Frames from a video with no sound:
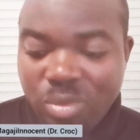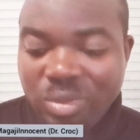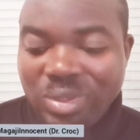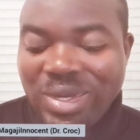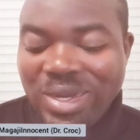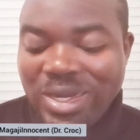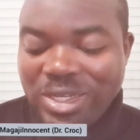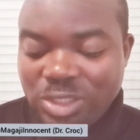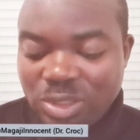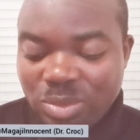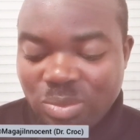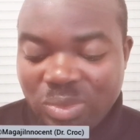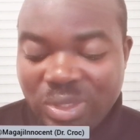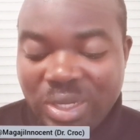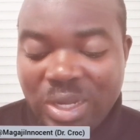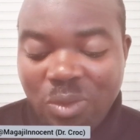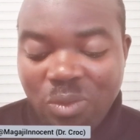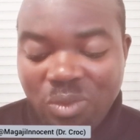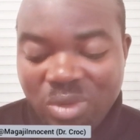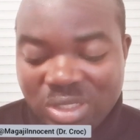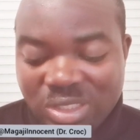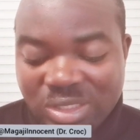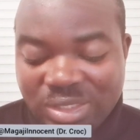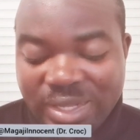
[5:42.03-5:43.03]
but there are some
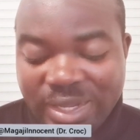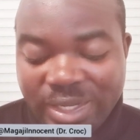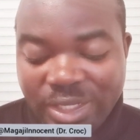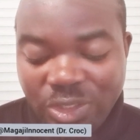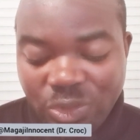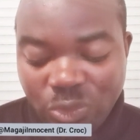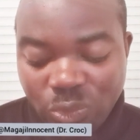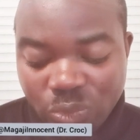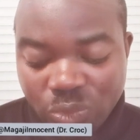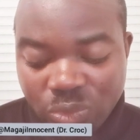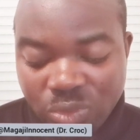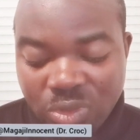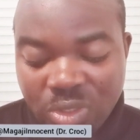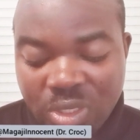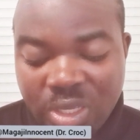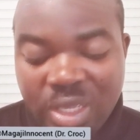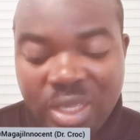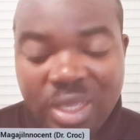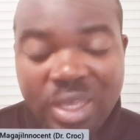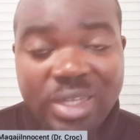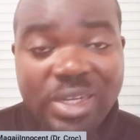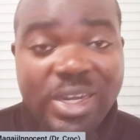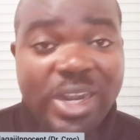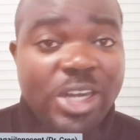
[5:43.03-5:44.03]
languages that you use
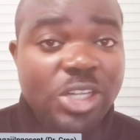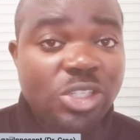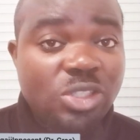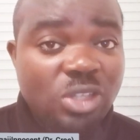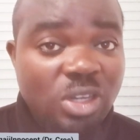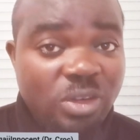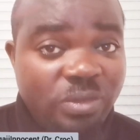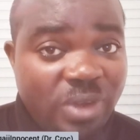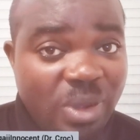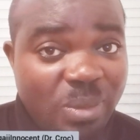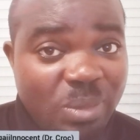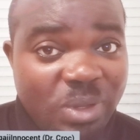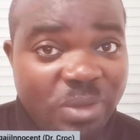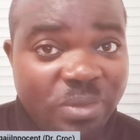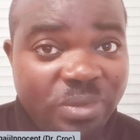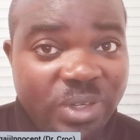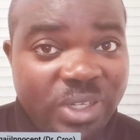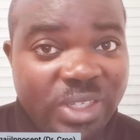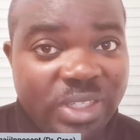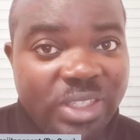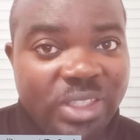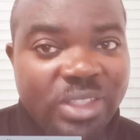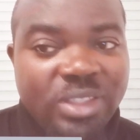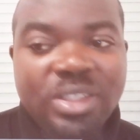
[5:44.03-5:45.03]
that is not family
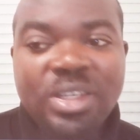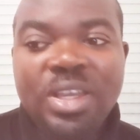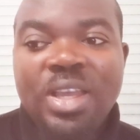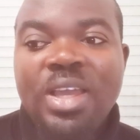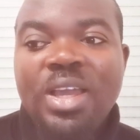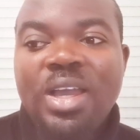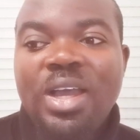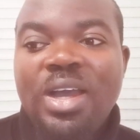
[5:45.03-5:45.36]
friendly.